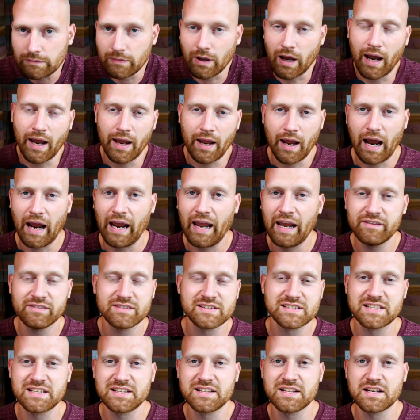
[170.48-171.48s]
I
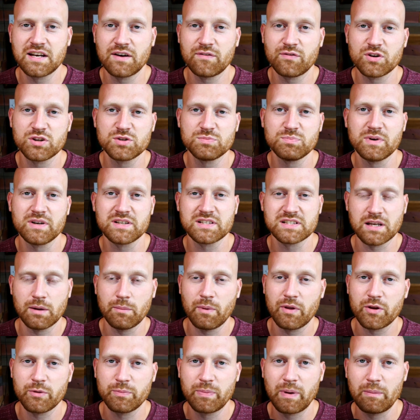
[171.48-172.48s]
haven't seen the difference, but some
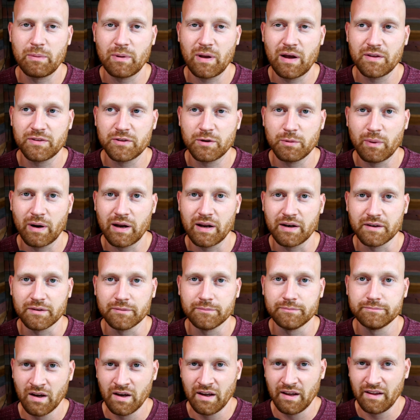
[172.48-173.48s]
other people out there might.
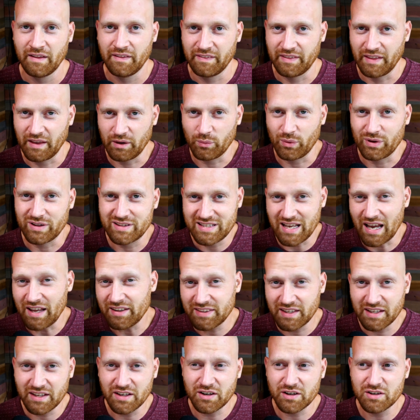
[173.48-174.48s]
Then with
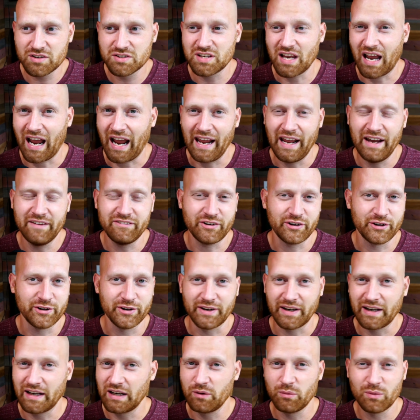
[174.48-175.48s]
Death Eaters, I haven't
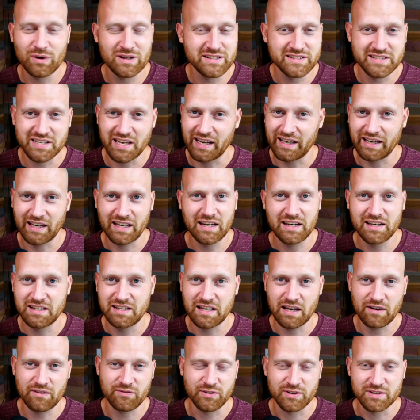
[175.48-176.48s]
heard anyone saying any
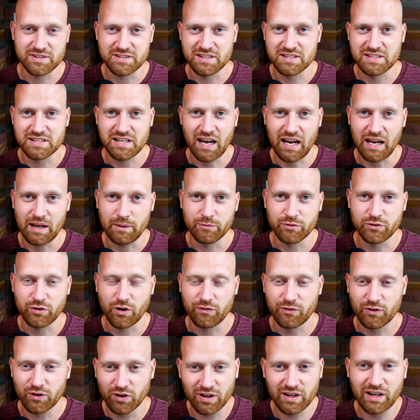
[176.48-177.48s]
difference in time. So
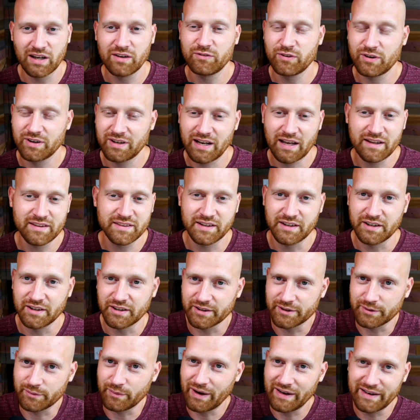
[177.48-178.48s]
if you're looking for a Death
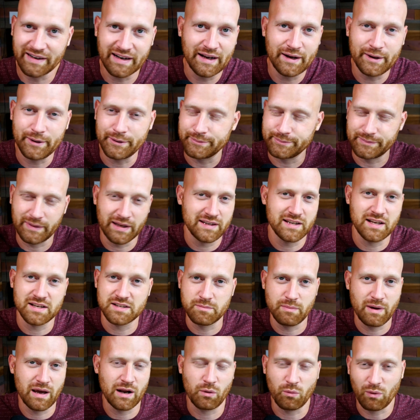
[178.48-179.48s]
Eater, right now, it
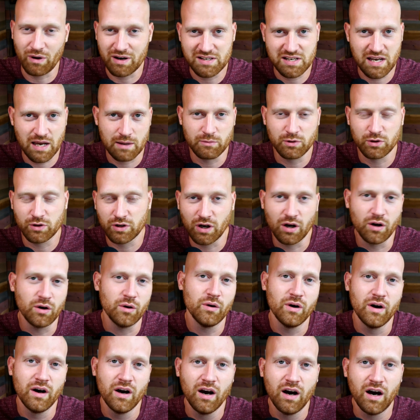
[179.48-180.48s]
doesn't matter what time you
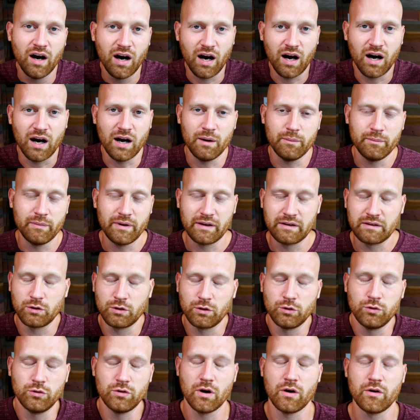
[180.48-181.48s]
go.
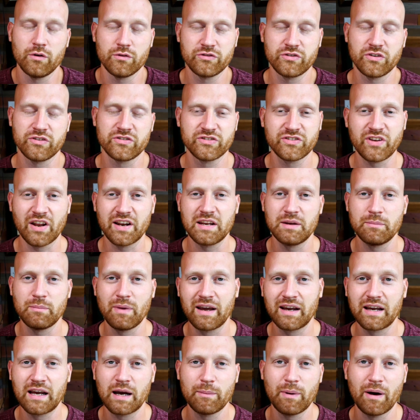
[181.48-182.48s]
Who knows, study
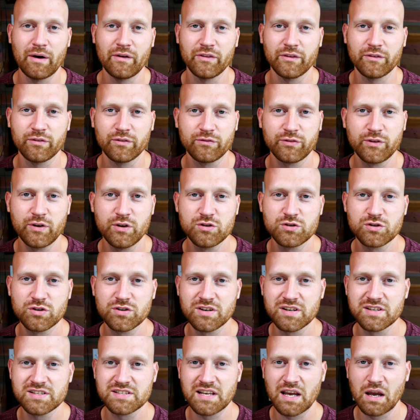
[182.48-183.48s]
may come out in the future
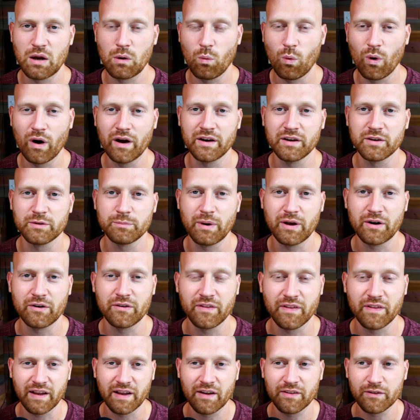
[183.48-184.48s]
to say one is better
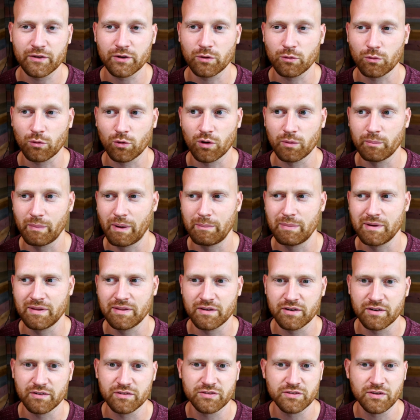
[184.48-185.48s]
other, or maybe
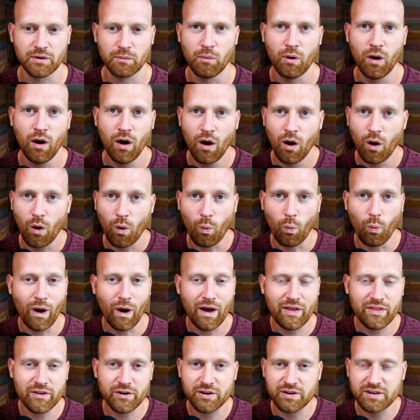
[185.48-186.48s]
there's some
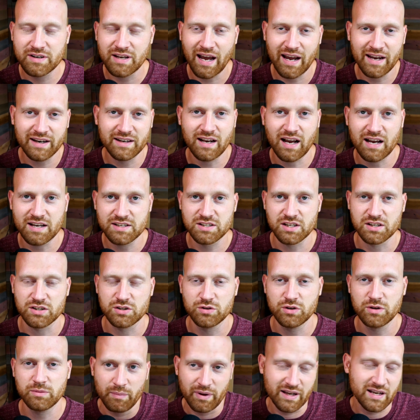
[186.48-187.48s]
weather diagnostic
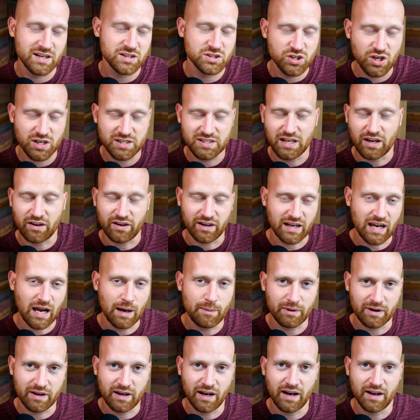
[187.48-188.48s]
to it, because just out at
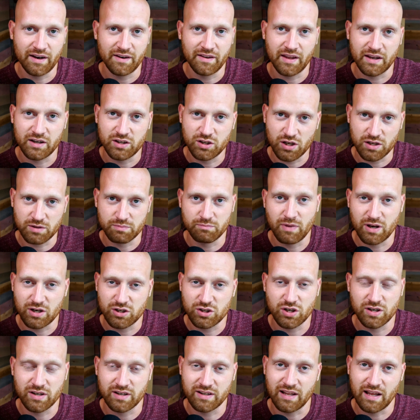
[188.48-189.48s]
Comic-Con, they just
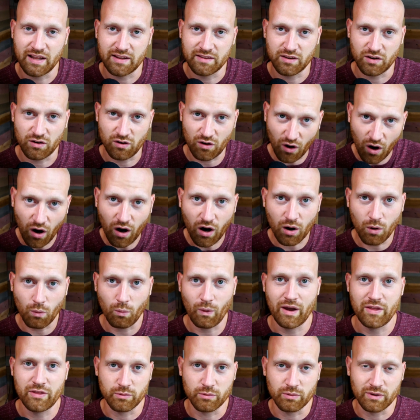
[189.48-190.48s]
mentioned that there are
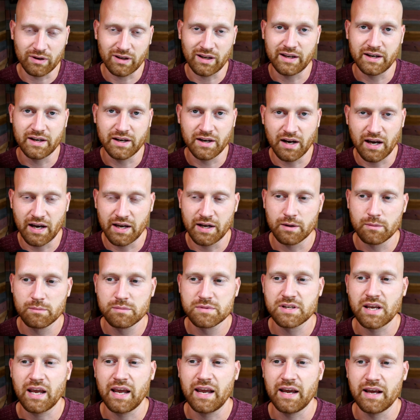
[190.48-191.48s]
weather-related
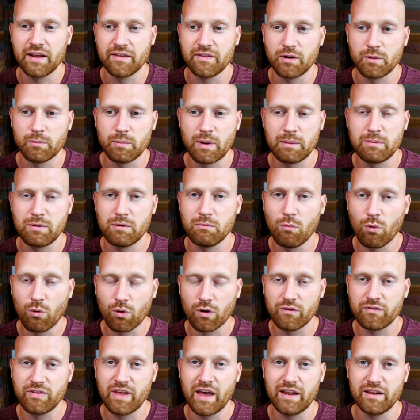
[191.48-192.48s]
items, and there may be
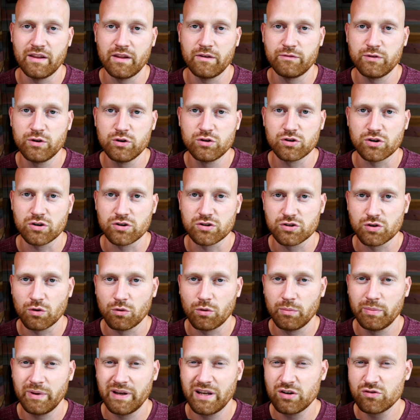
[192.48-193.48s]
more of that in the future, so
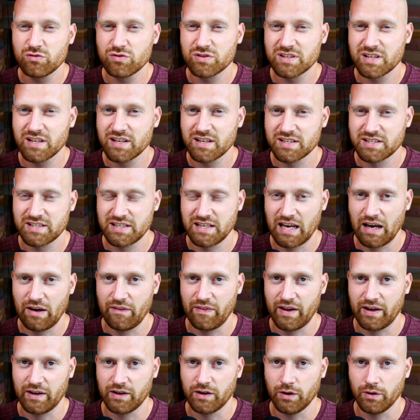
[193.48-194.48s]
we'll be interested to see how
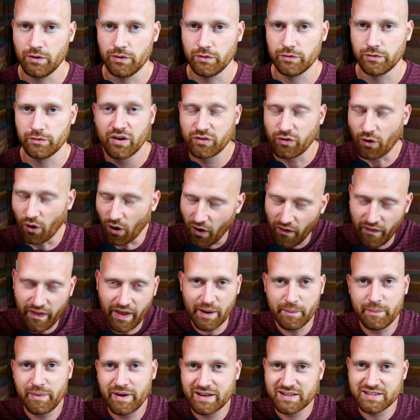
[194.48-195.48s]
that goes. So all
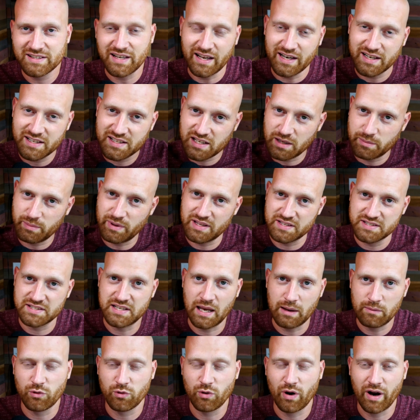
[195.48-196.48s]
that being said, it's going to be the
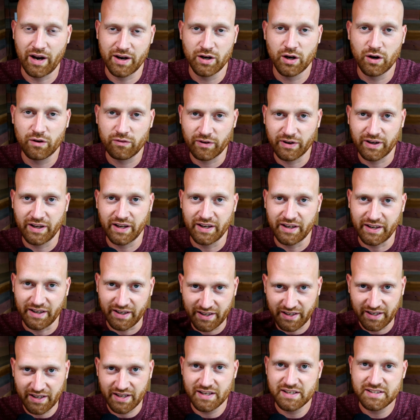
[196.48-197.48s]
same grind over again.
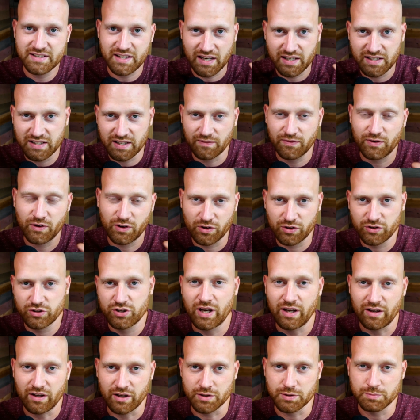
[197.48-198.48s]
It is a difficult
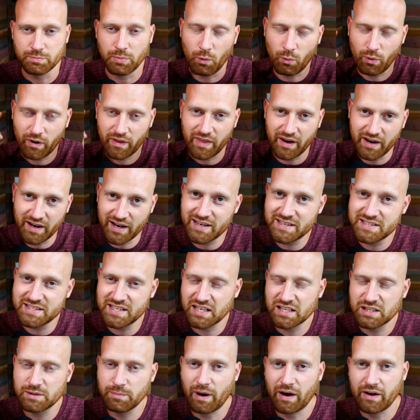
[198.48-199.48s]
challenge, but one of the nice
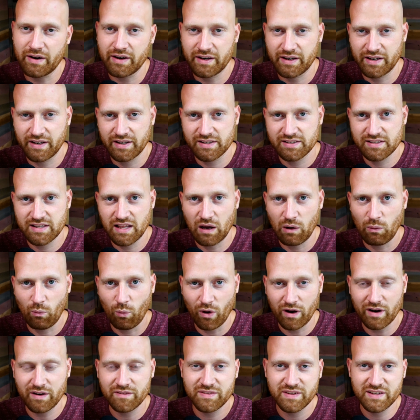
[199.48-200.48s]
things about it is that
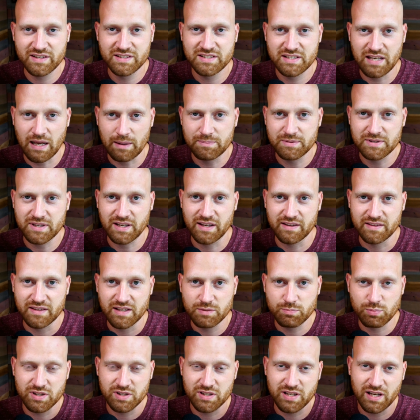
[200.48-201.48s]
one of the steps in
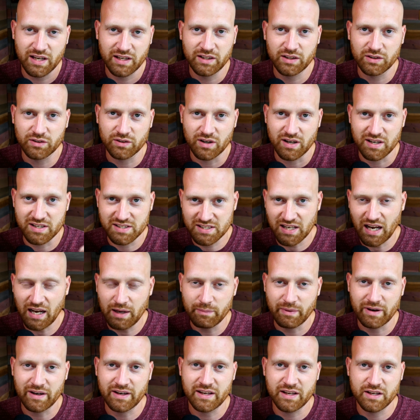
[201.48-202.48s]
this particular
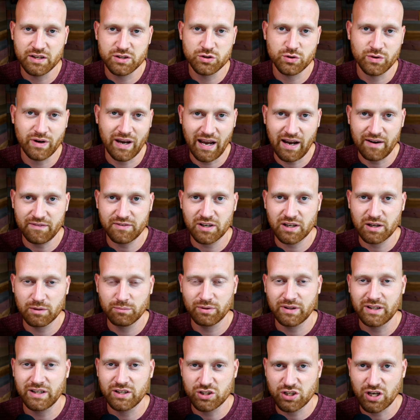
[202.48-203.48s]
assignment is you have to
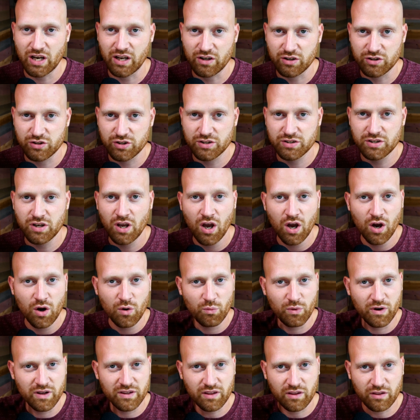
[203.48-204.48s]
complete challenges
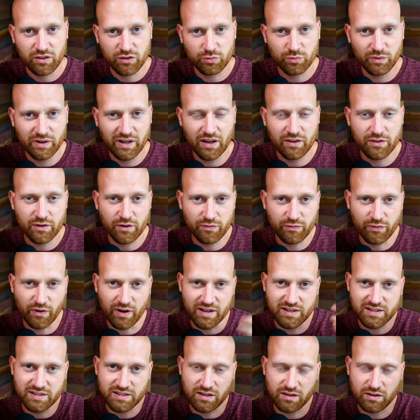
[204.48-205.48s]
with 3 other
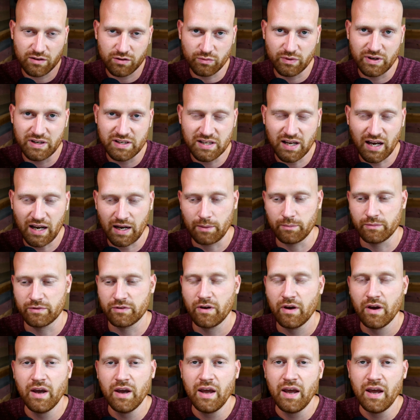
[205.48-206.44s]
friends 3 times.